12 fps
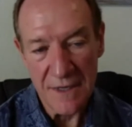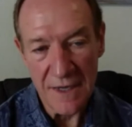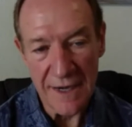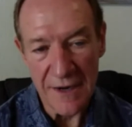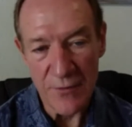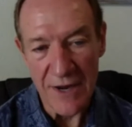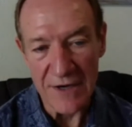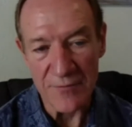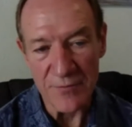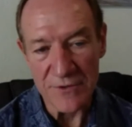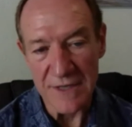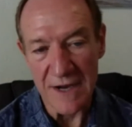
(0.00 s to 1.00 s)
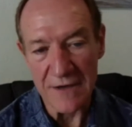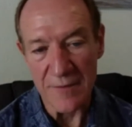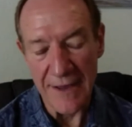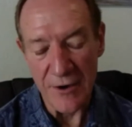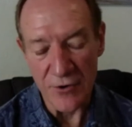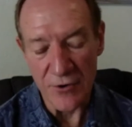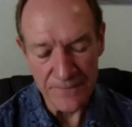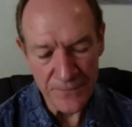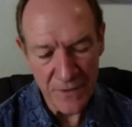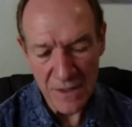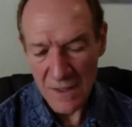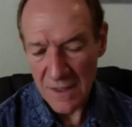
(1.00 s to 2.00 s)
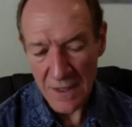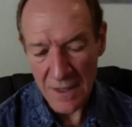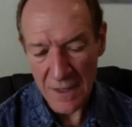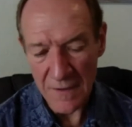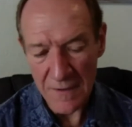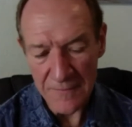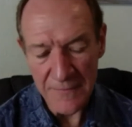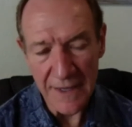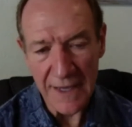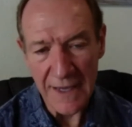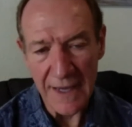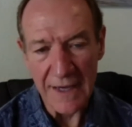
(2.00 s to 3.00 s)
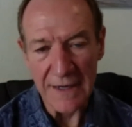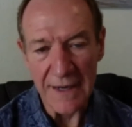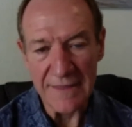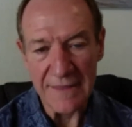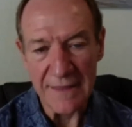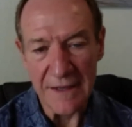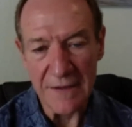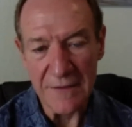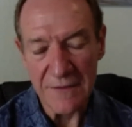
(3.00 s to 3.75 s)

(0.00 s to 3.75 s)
And I wound up with Dr. Maurer. And I think